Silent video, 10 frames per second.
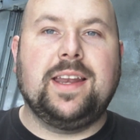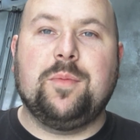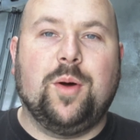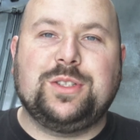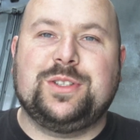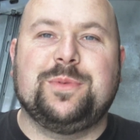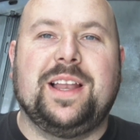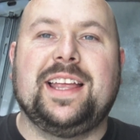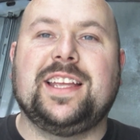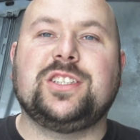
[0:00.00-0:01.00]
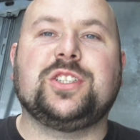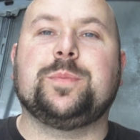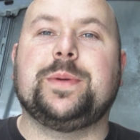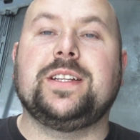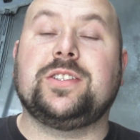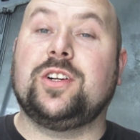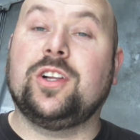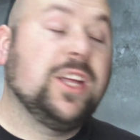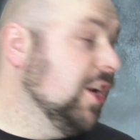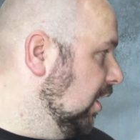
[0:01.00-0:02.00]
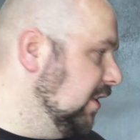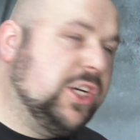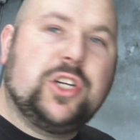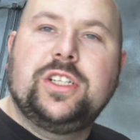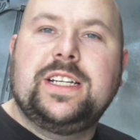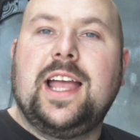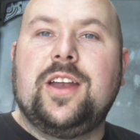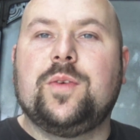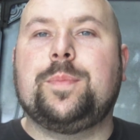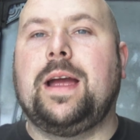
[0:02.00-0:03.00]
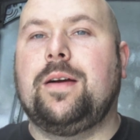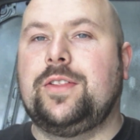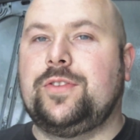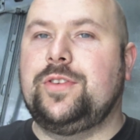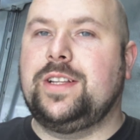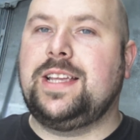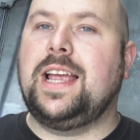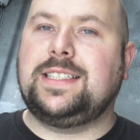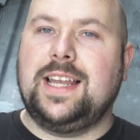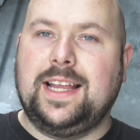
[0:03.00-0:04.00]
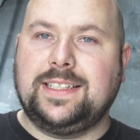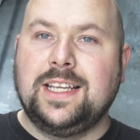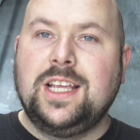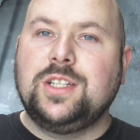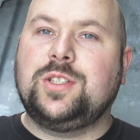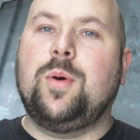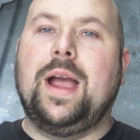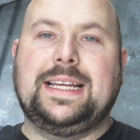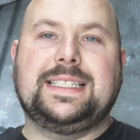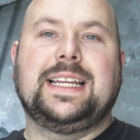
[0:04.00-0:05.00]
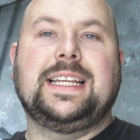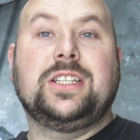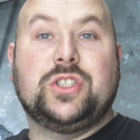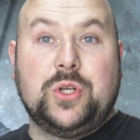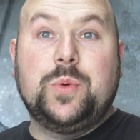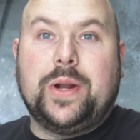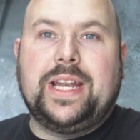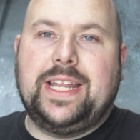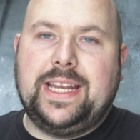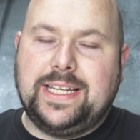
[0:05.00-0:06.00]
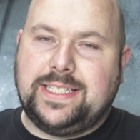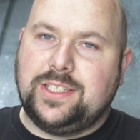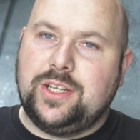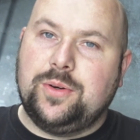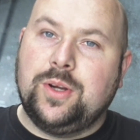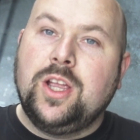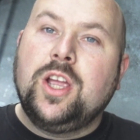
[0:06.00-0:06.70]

It wasn't like it should be at all, because it couldn't get enough power through the test light to actually do what it needed to do.